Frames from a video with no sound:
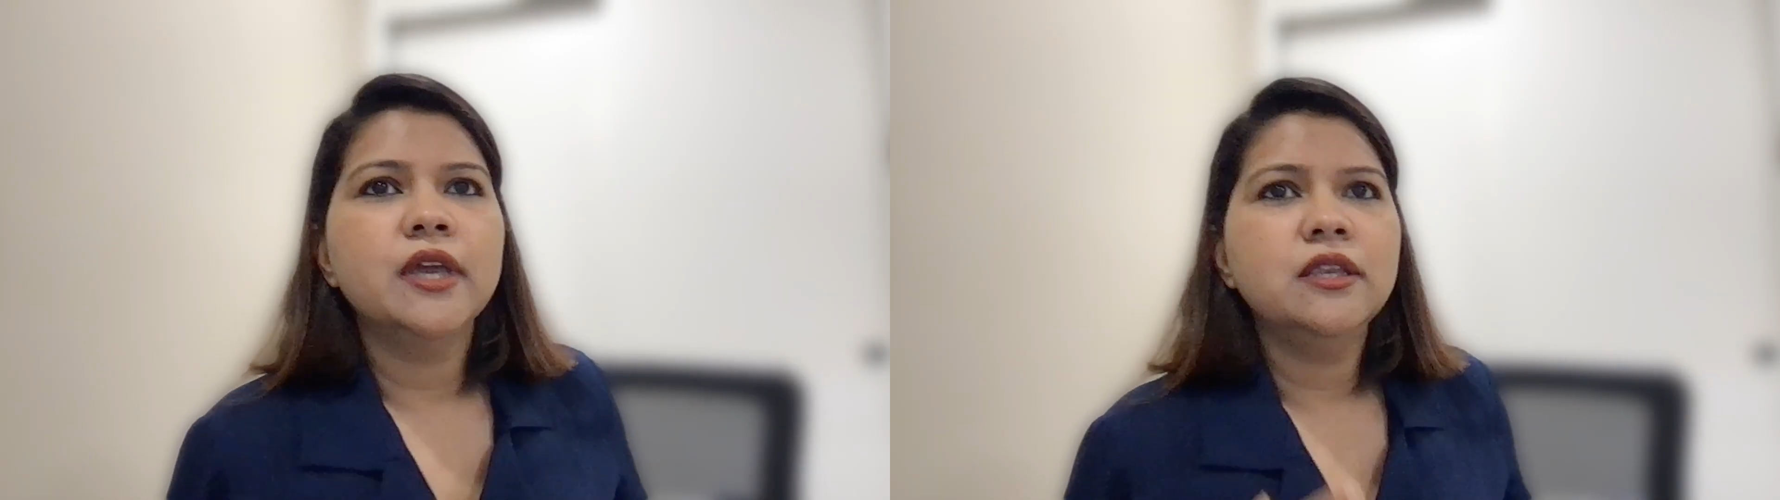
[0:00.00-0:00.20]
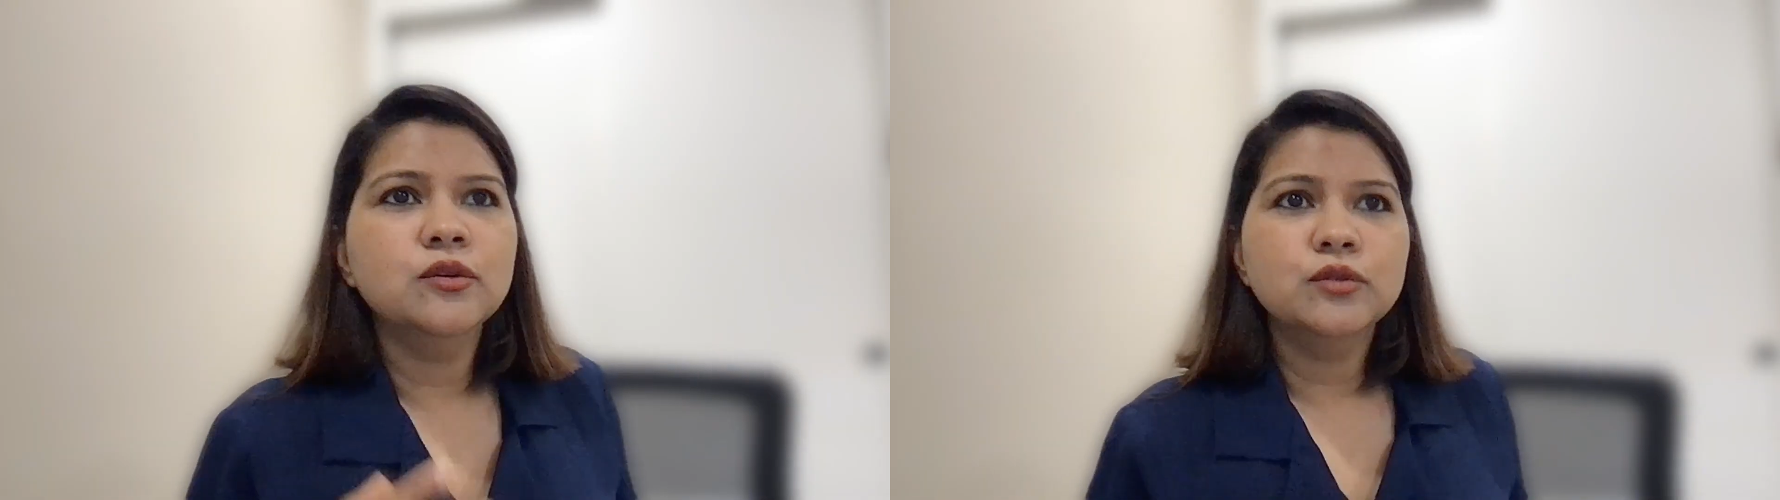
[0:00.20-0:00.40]

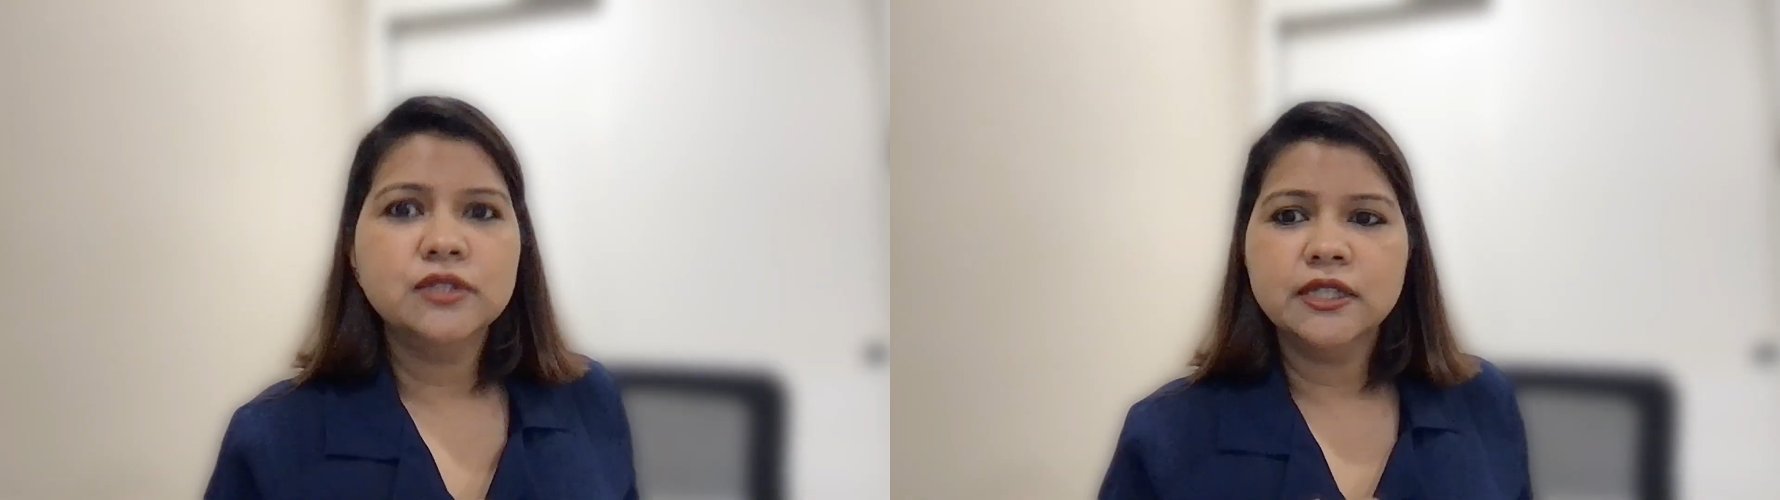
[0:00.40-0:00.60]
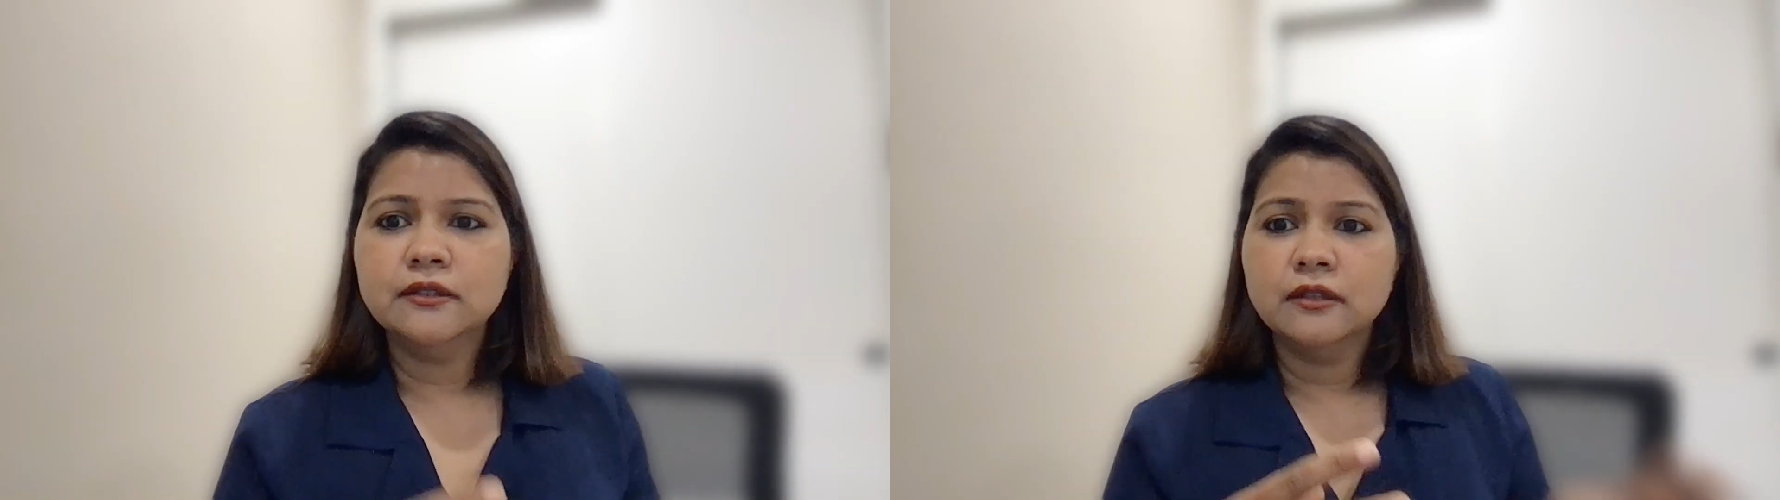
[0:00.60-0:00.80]
can use
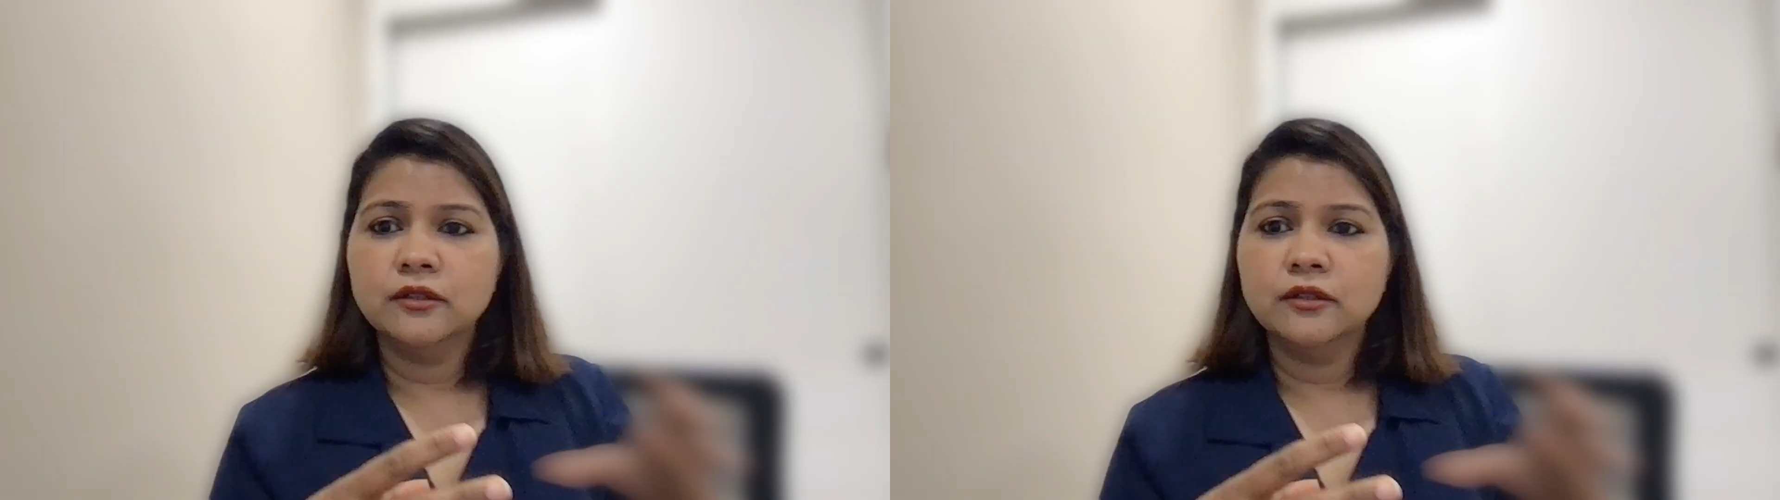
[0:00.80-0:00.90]
it